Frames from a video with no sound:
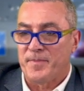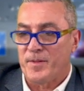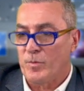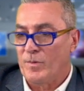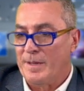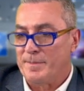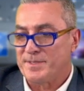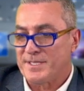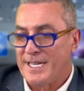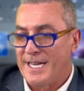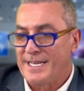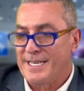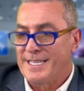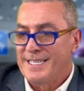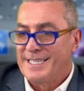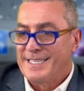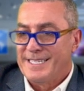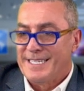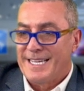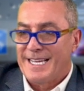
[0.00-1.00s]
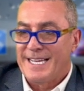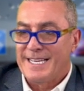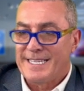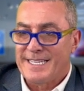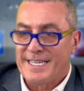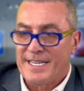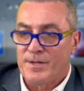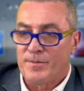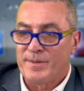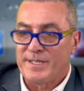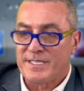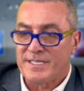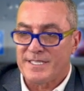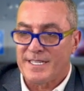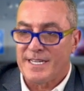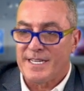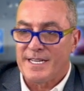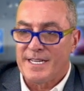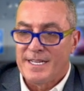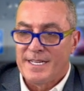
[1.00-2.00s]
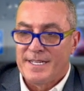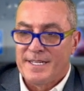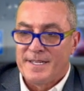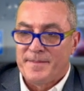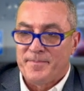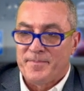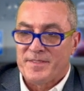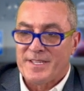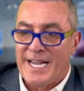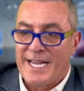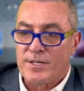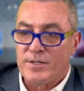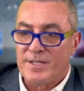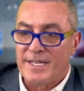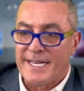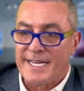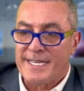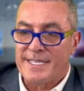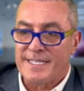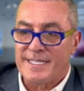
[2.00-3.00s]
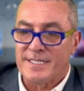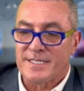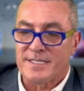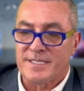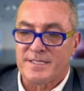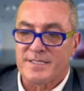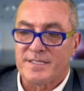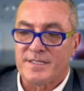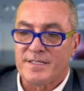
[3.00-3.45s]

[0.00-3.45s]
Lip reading: website. And here we see Title 8 is